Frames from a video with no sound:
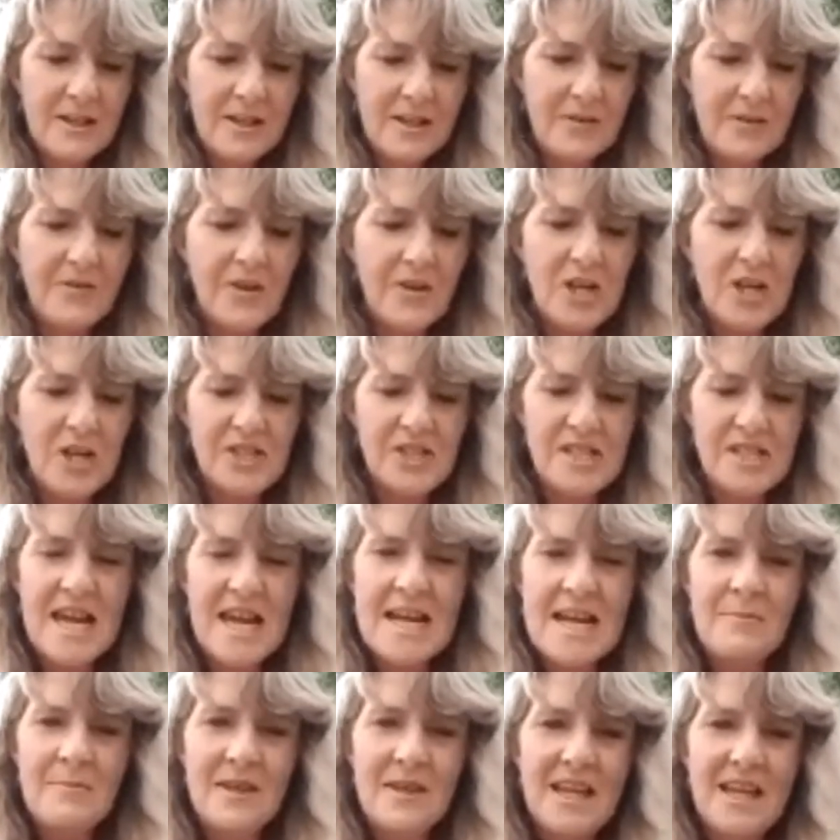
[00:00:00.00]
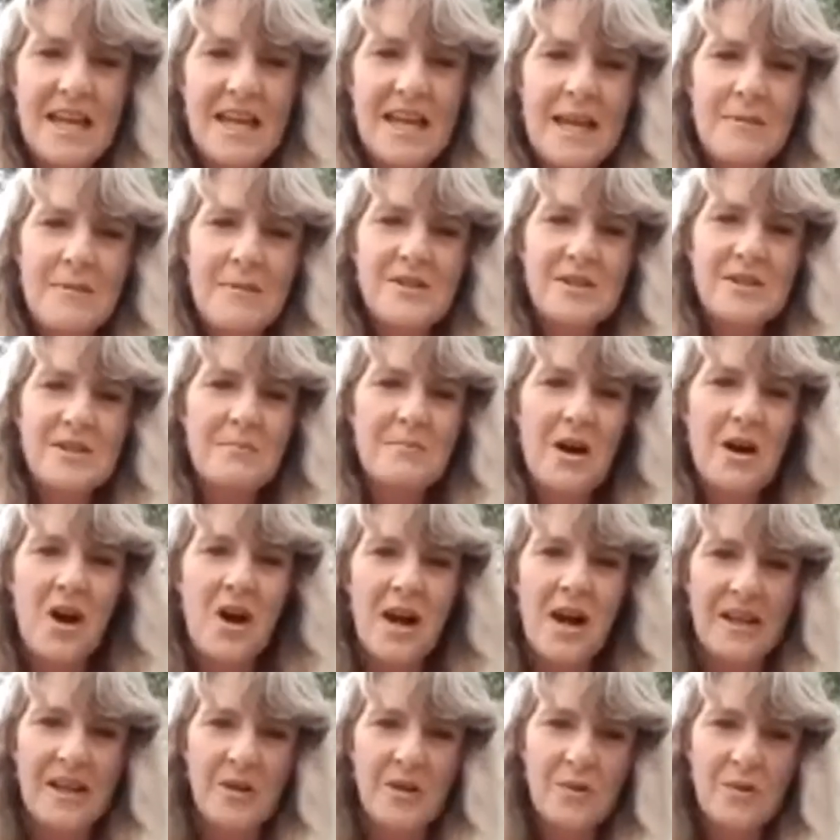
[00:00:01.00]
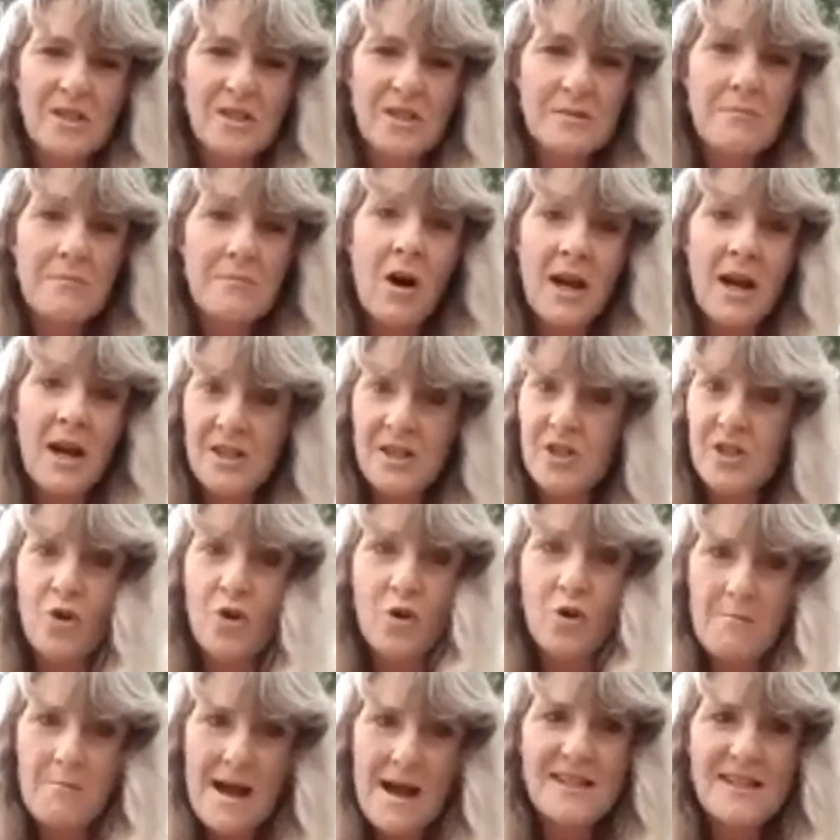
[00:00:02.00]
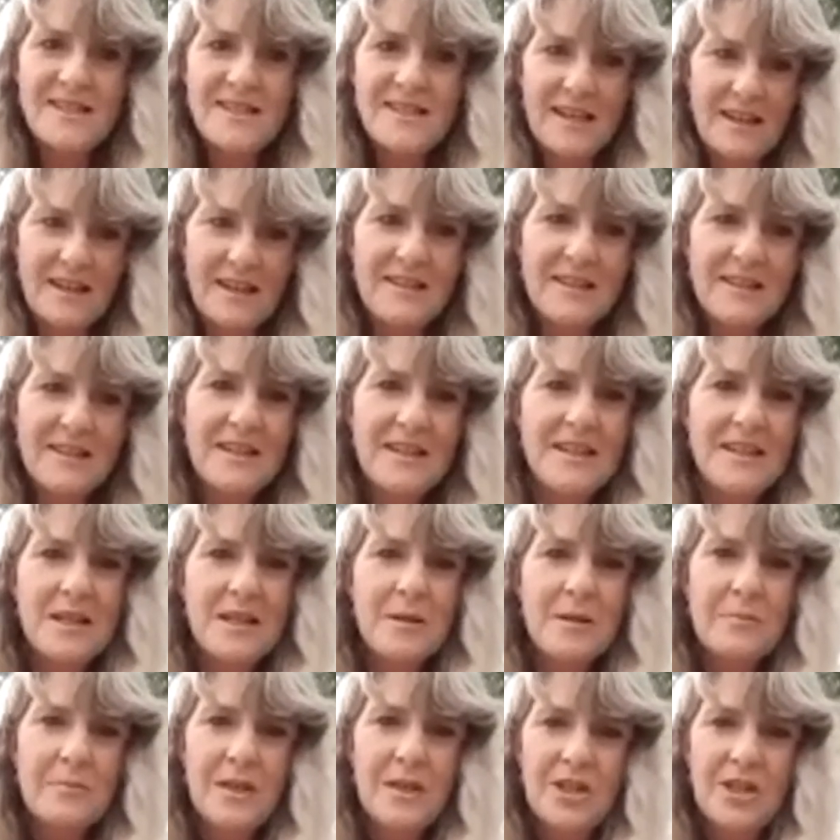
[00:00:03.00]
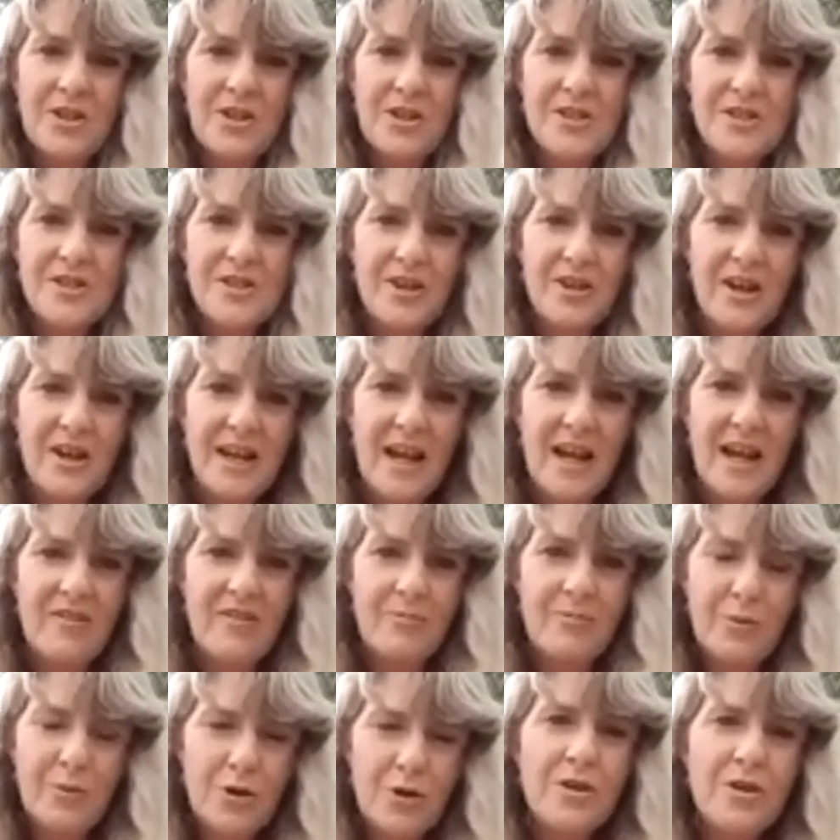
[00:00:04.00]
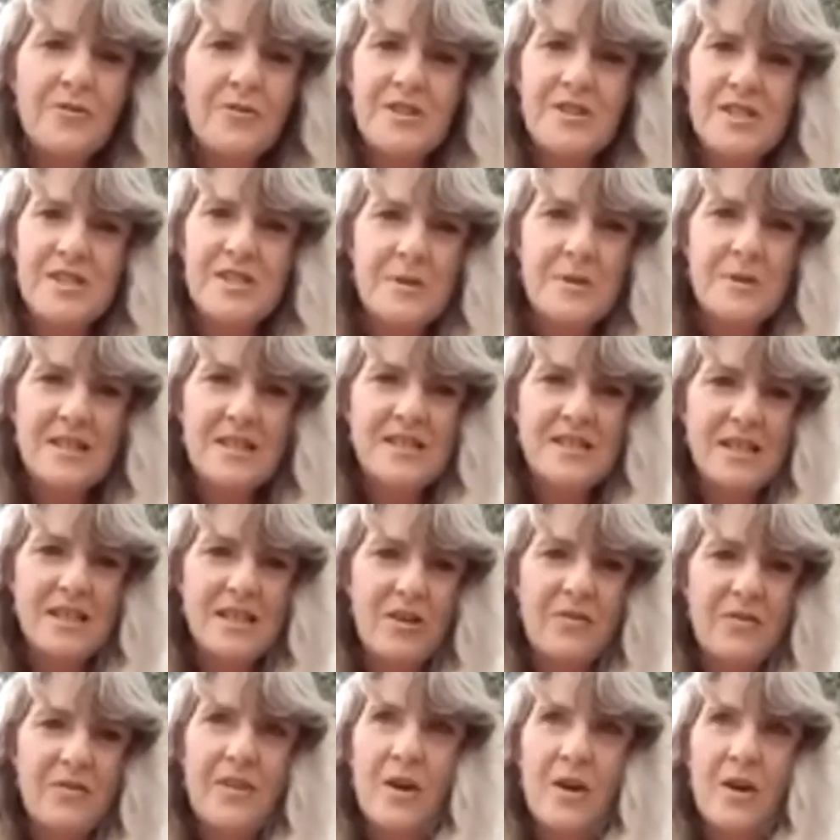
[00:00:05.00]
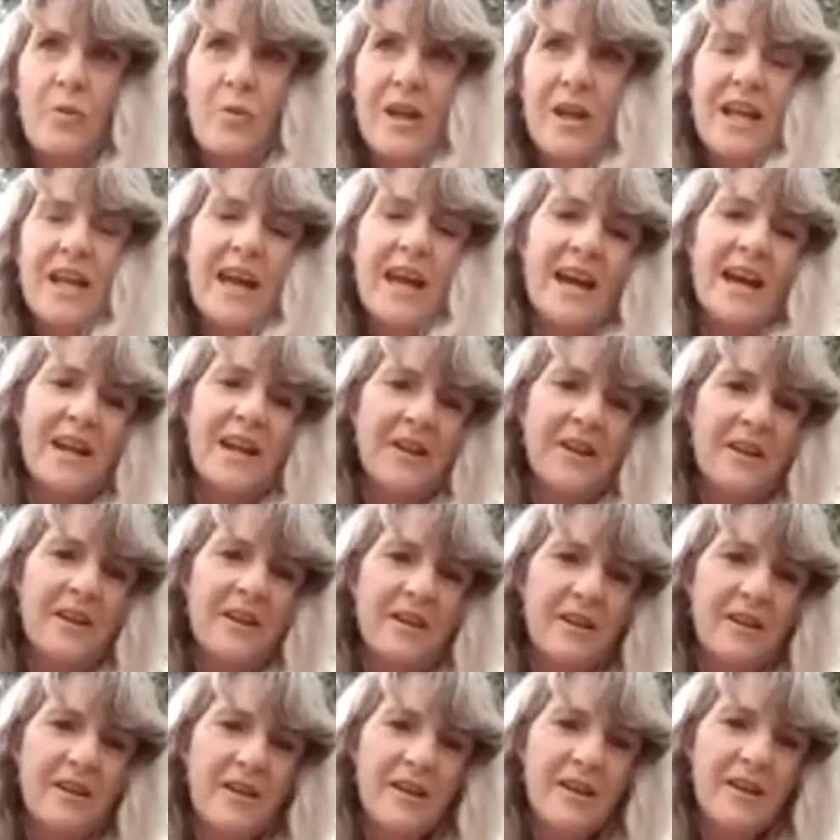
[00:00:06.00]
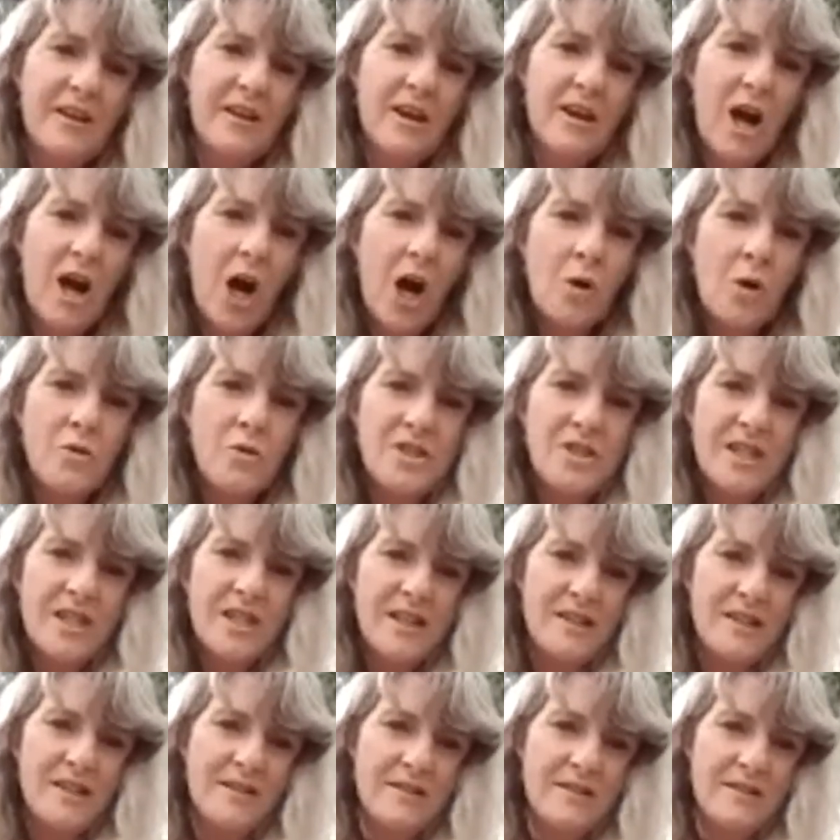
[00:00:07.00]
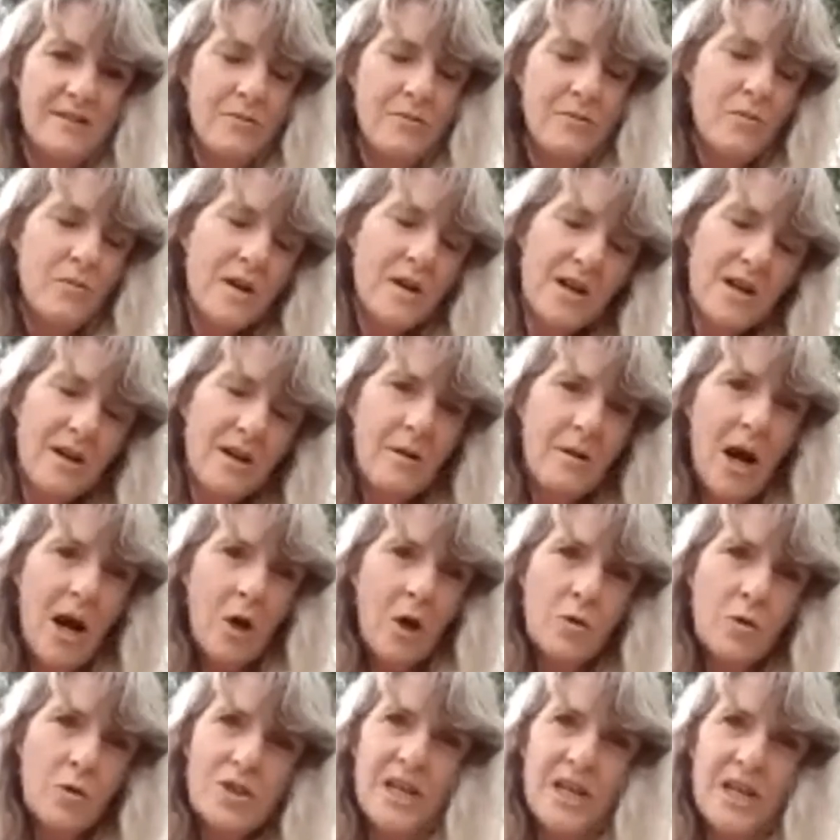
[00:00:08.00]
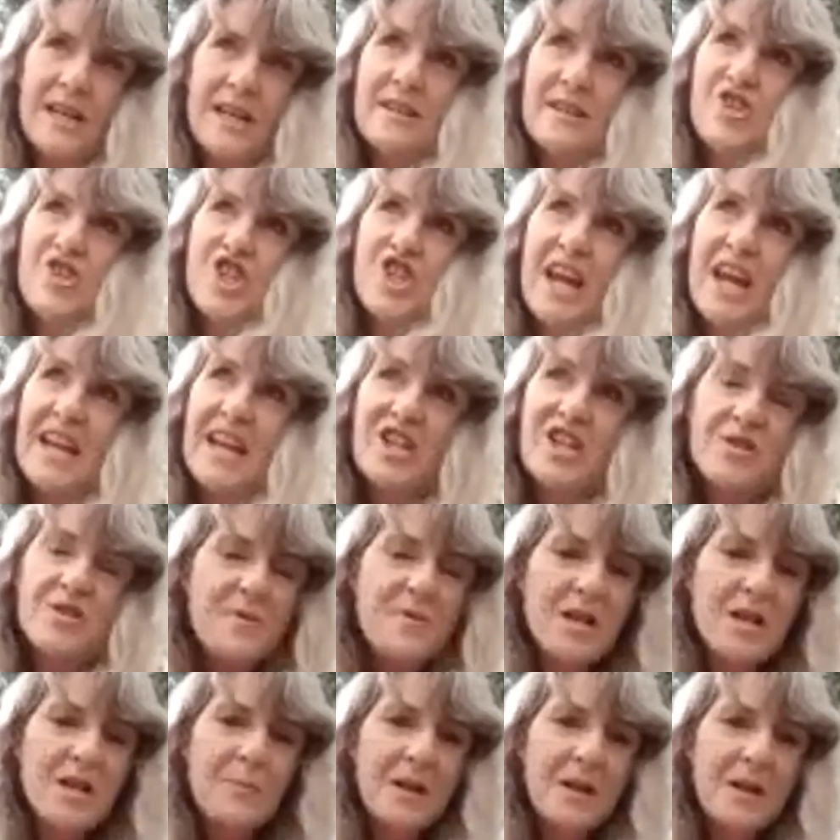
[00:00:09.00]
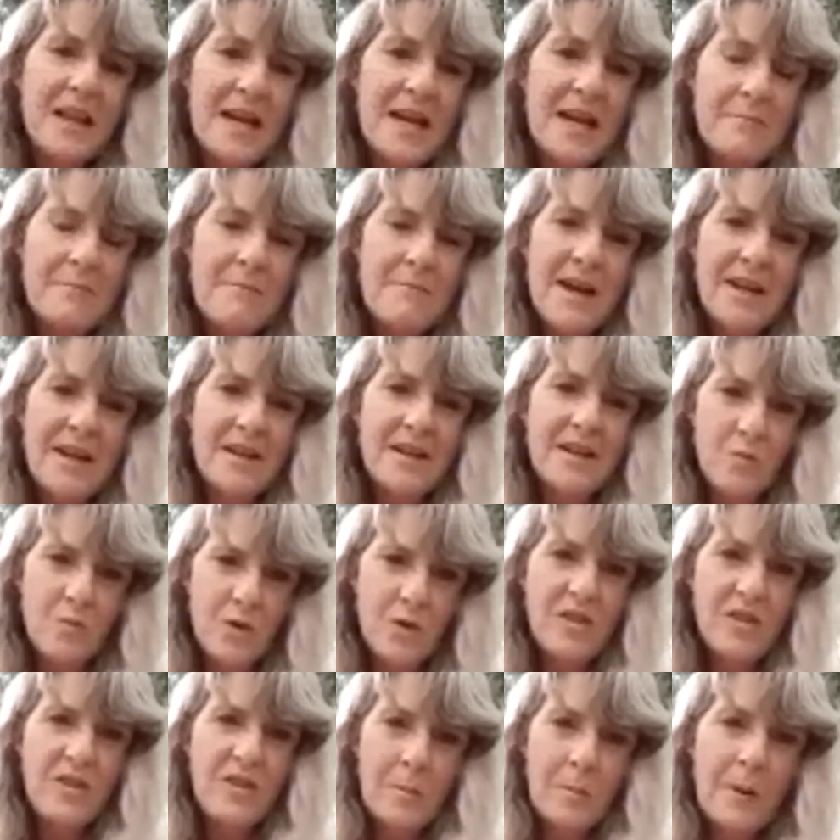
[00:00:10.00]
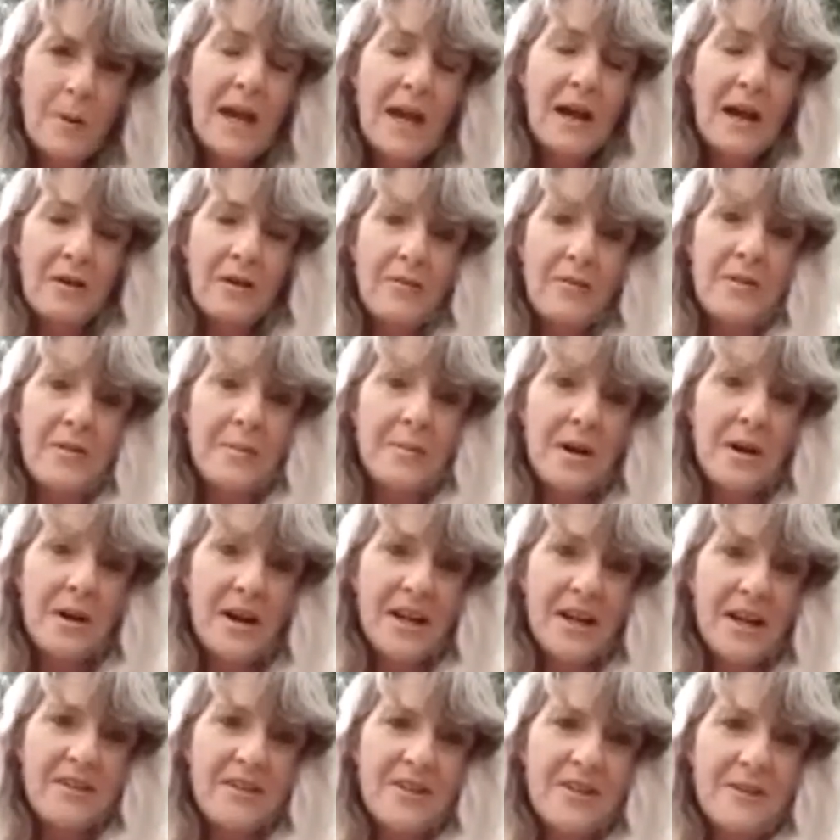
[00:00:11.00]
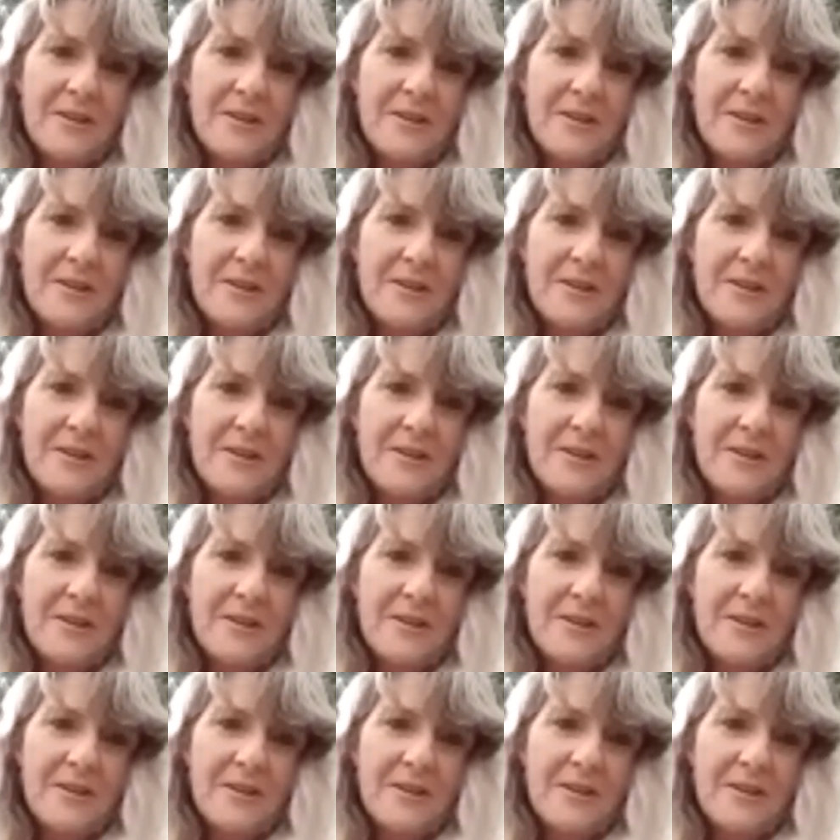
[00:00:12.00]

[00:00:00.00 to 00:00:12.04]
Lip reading: The first name that came to mind was Mind Your Matter, because I have proven to myself that we can alter, change, manipulate matter with the power of the mind.